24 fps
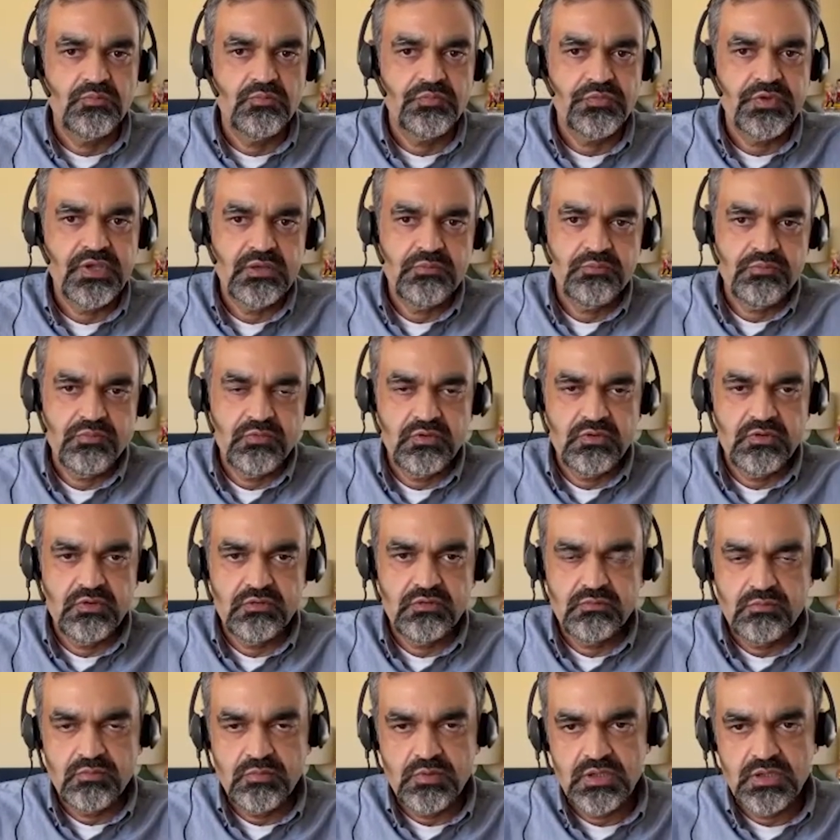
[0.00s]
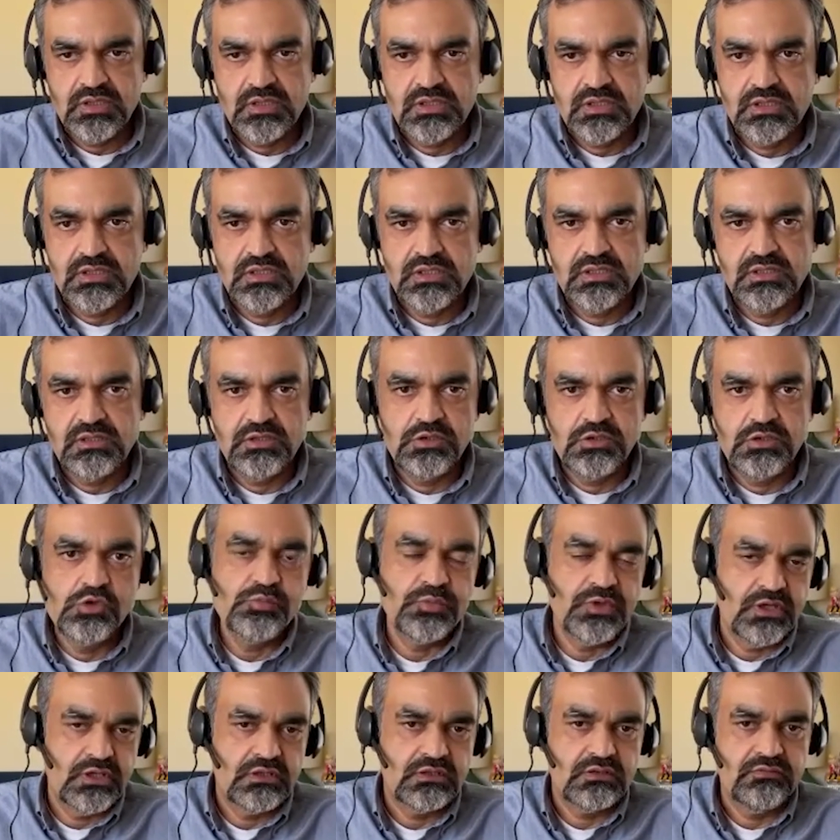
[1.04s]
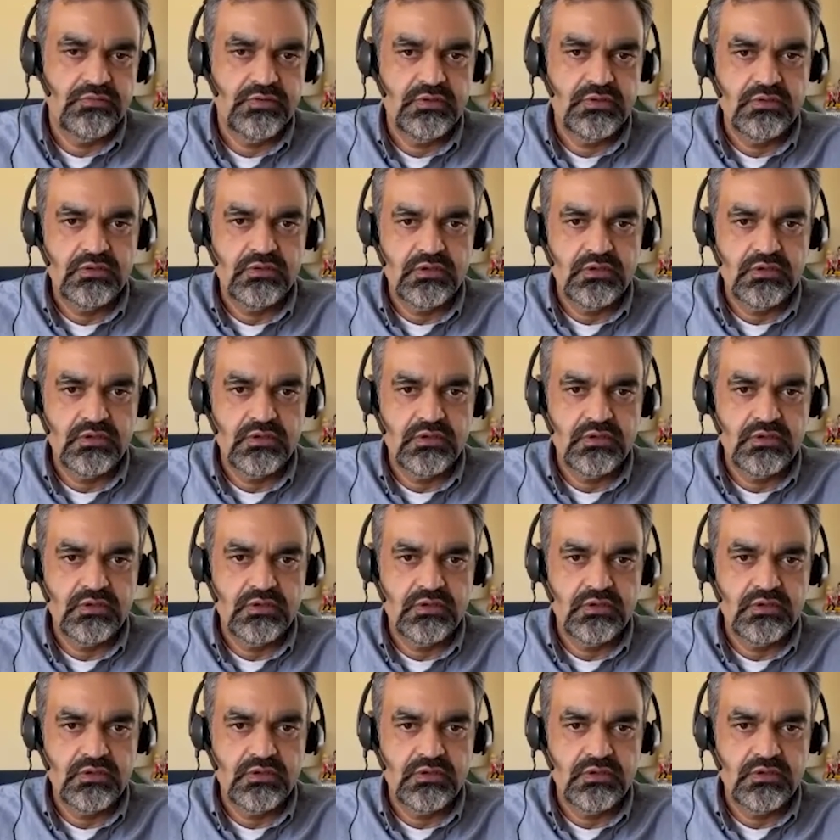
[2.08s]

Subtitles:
get the human element,